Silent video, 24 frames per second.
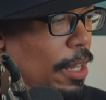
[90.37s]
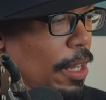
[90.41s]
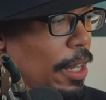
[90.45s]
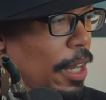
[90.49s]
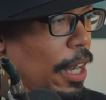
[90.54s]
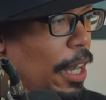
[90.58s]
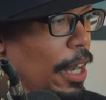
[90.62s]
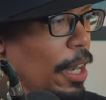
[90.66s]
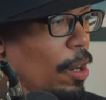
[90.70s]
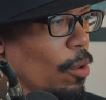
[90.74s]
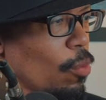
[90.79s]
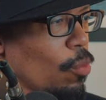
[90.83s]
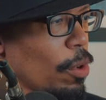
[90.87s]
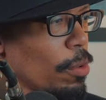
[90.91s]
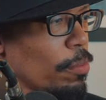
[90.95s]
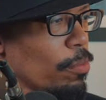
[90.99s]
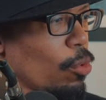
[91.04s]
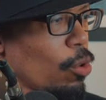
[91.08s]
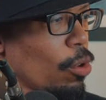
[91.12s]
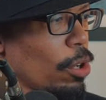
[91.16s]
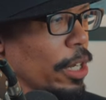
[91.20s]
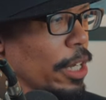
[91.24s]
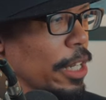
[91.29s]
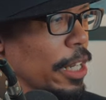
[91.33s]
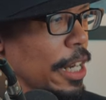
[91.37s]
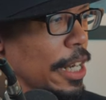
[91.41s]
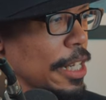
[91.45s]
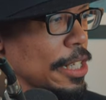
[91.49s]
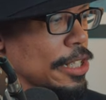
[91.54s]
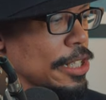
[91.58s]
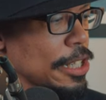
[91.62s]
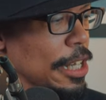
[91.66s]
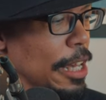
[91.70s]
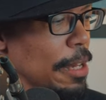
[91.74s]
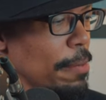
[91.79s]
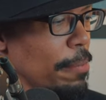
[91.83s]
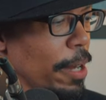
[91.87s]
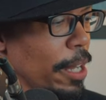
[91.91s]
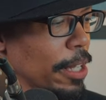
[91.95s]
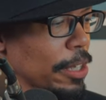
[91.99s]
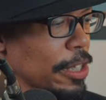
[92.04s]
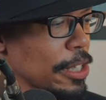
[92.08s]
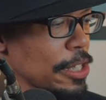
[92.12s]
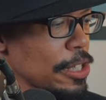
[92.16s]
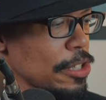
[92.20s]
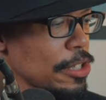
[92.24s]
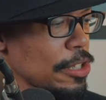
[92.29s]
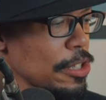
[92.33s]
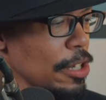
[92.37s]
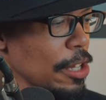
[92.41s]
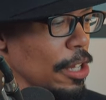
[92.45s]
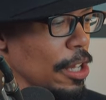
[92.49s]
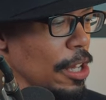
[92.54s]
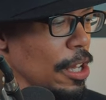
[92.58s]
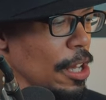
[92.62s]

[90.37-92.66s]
what more can I say about this?